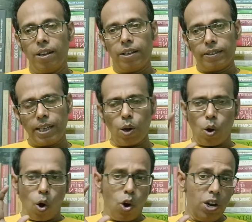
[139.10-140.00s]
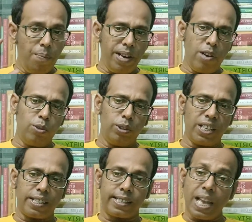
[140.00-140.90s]
They all belong to the
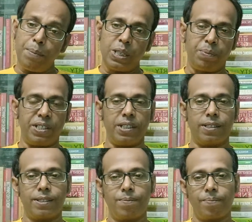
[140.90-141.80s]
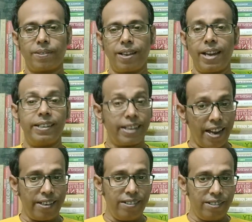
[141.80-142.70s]
same species and
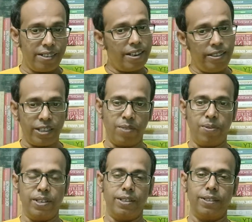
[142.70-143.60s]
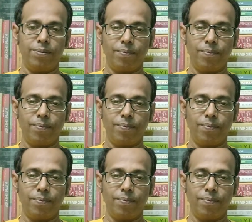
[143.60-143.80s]
can interbreed,